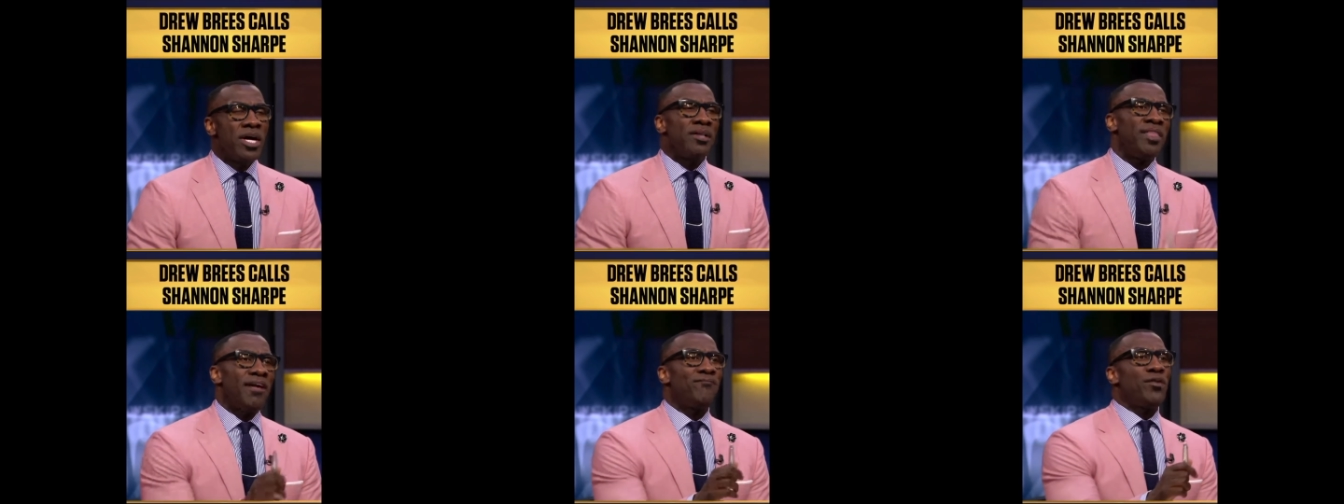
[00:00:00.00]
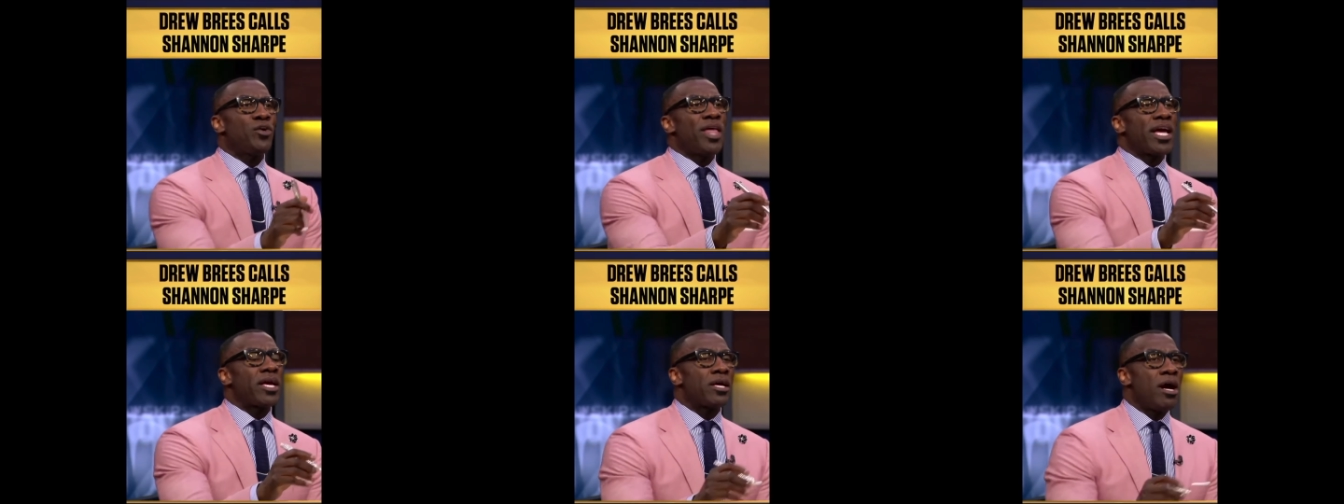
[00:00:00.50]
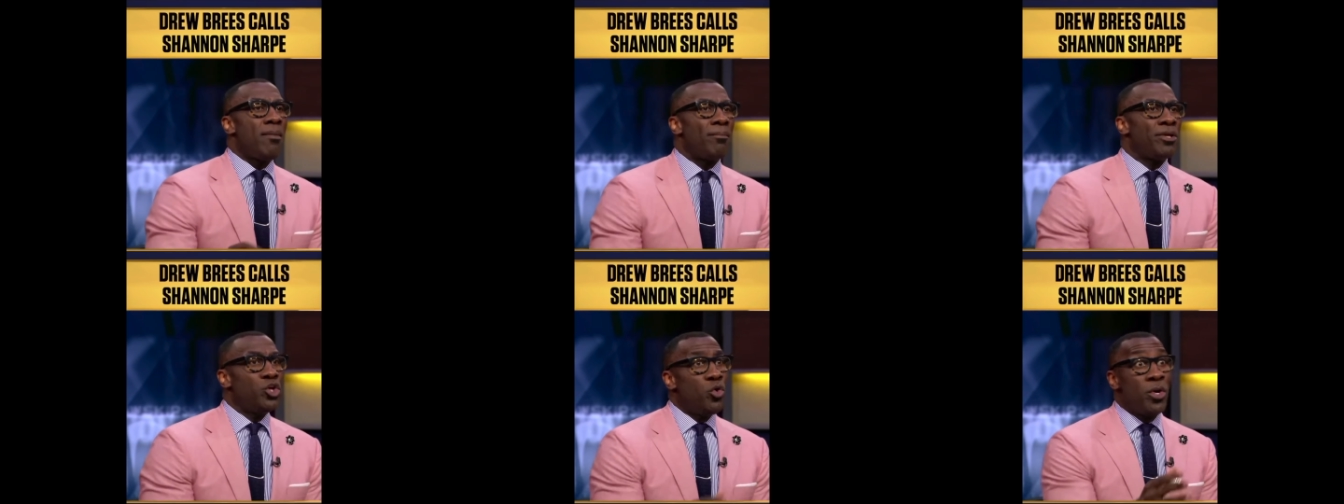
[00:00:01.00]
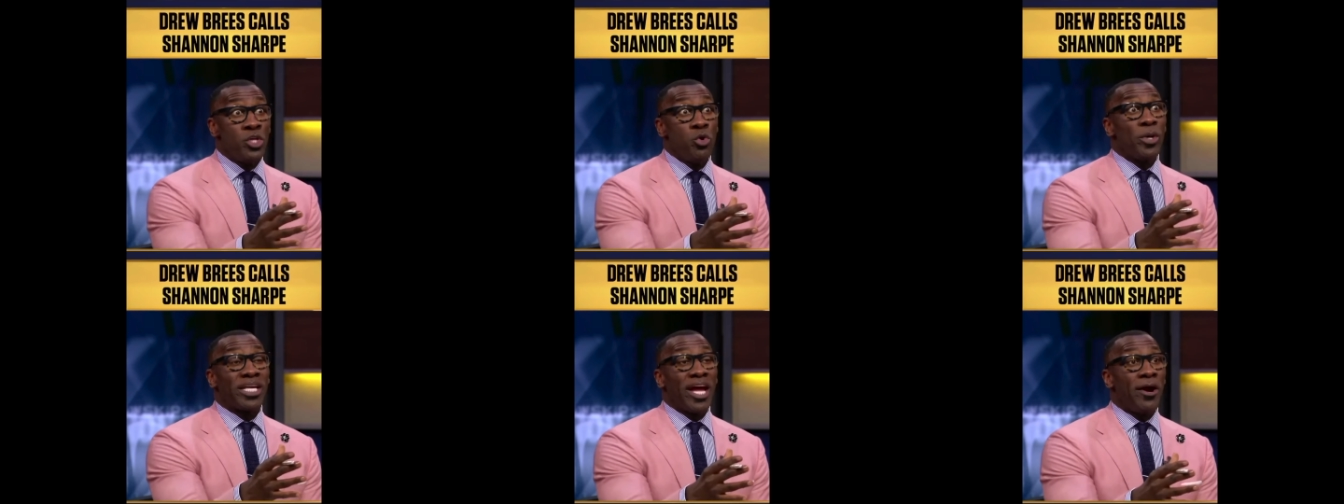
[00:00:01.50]
They feel they could come up to you and you
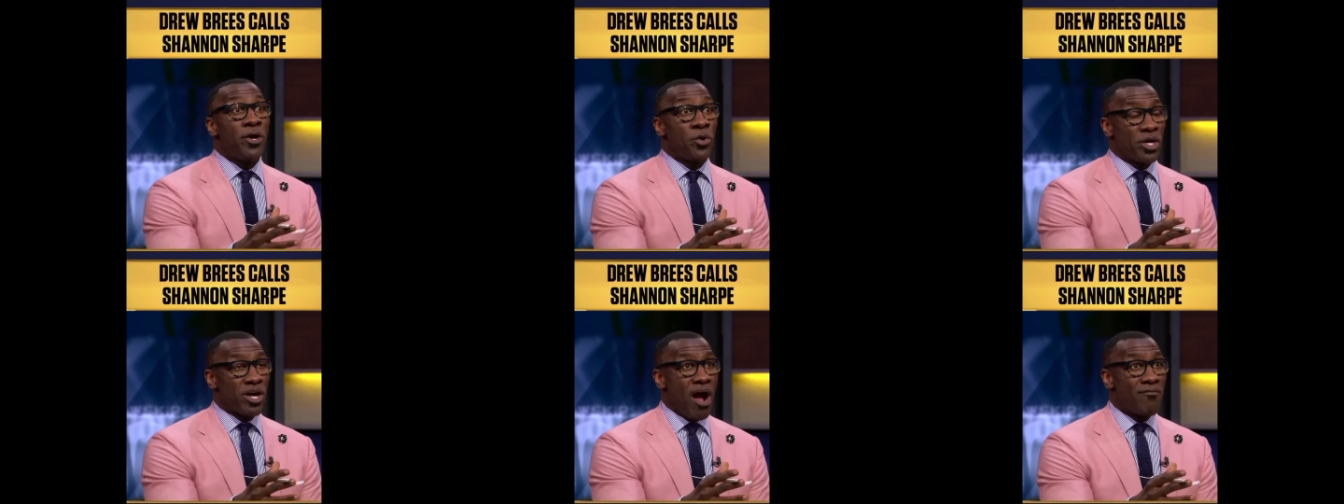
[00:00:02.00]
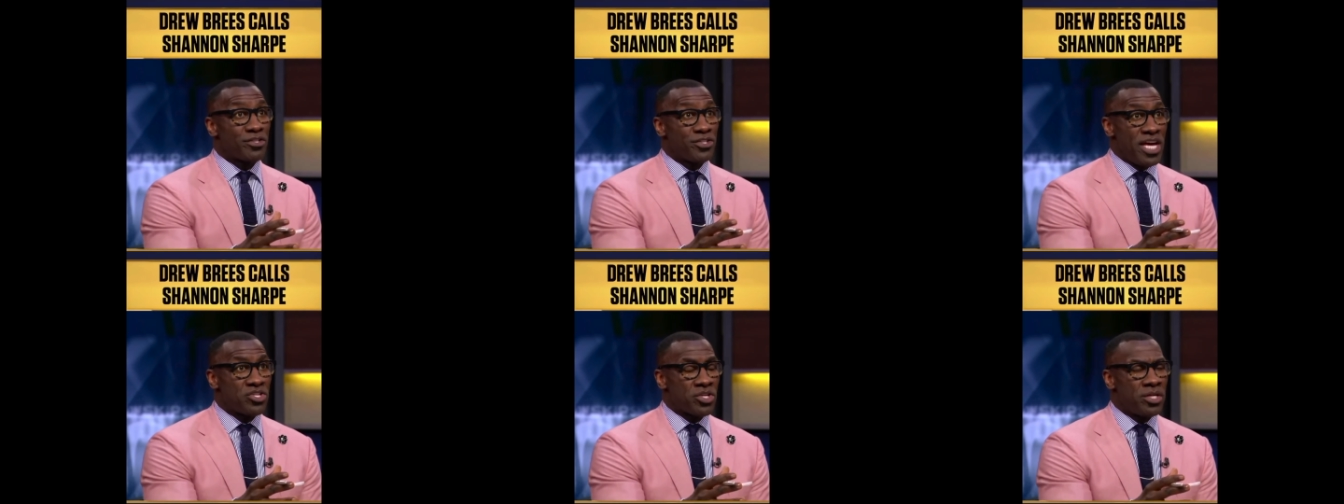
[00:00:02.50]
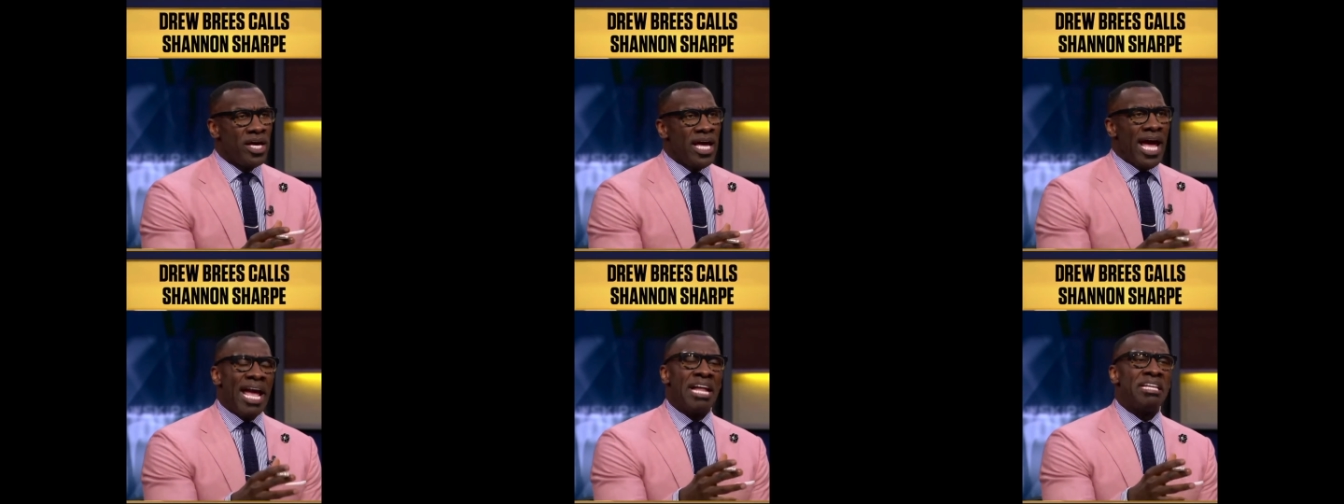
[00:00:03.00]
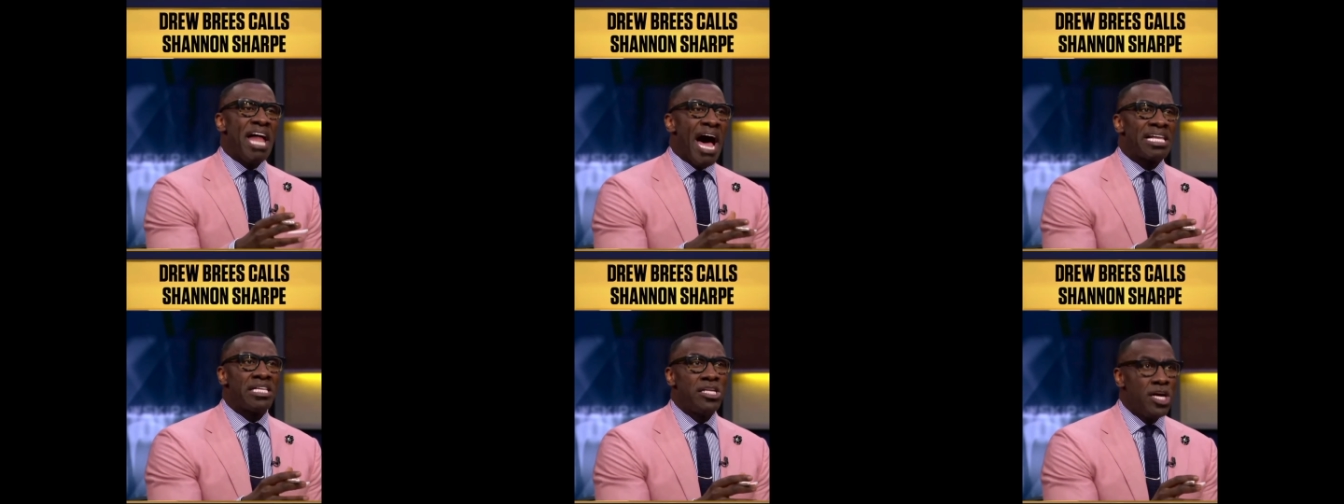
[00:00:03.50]
would carry on a conversation and
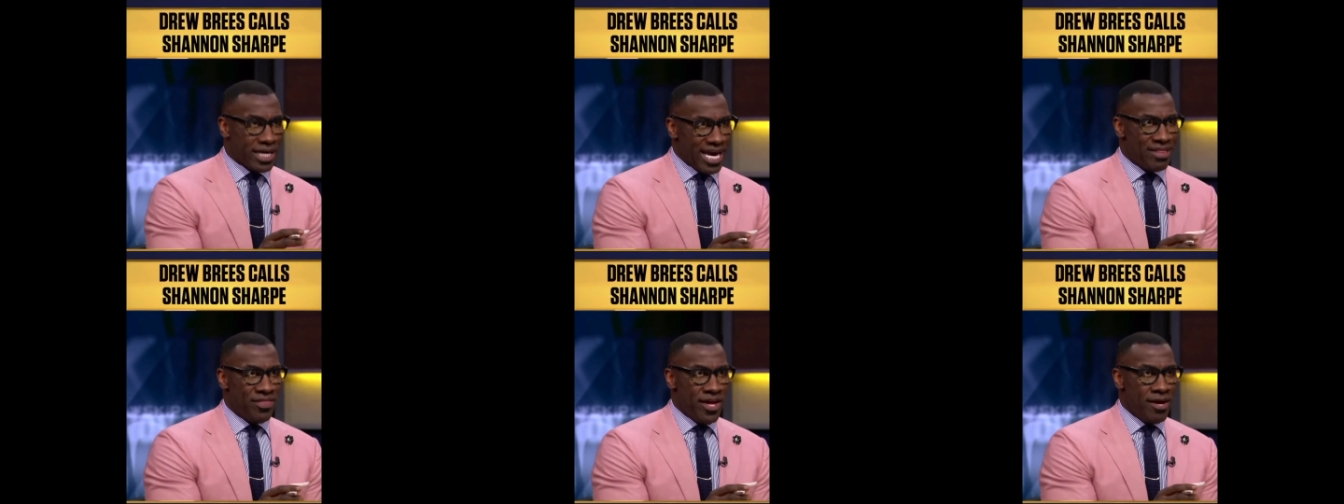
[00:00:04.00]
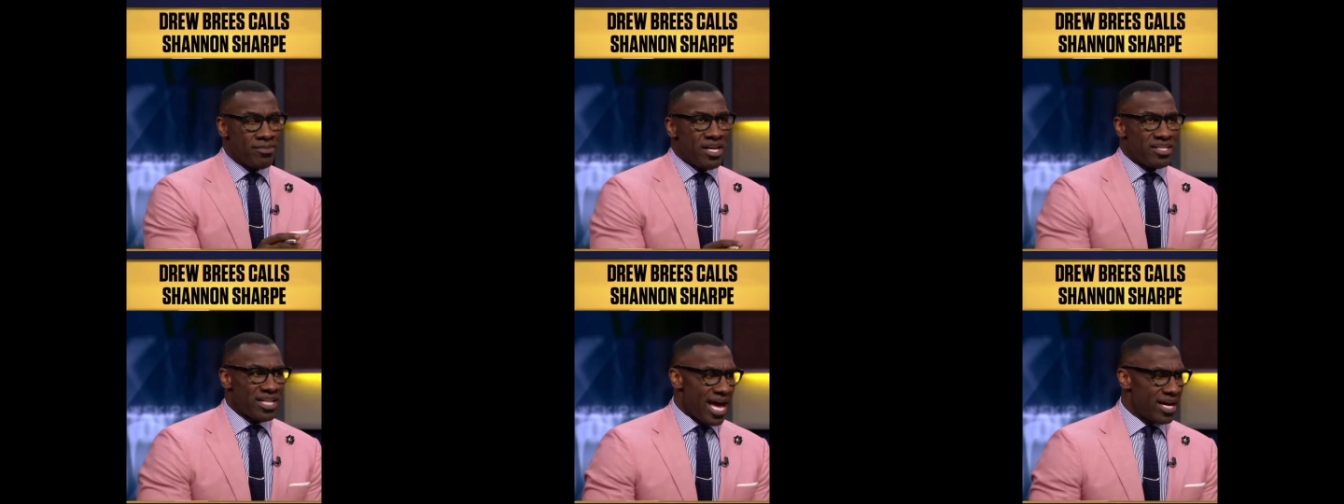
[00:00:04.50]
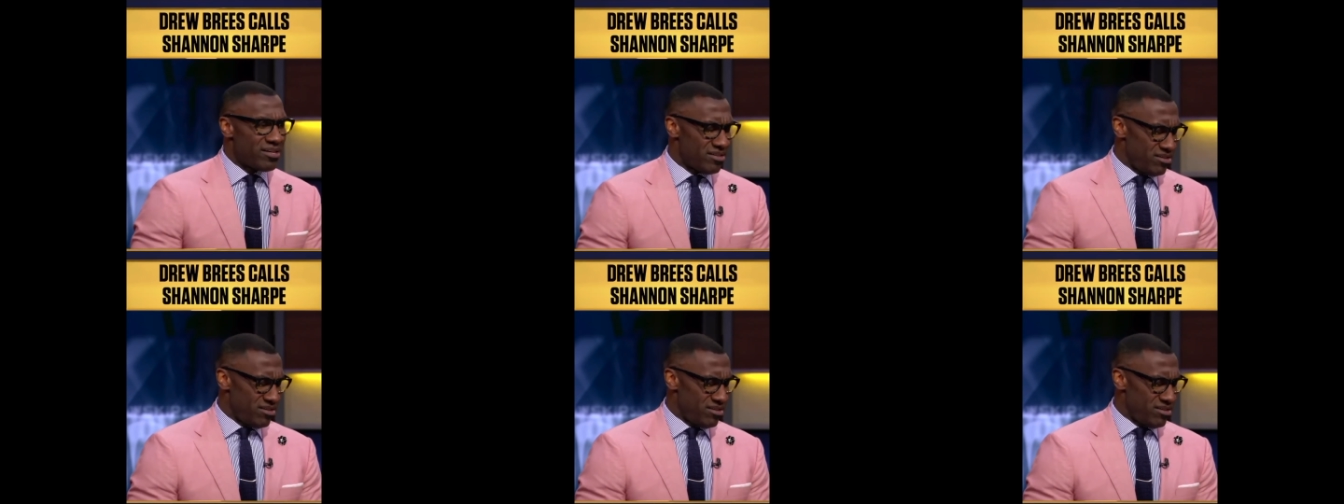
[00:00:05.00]
not look at them like,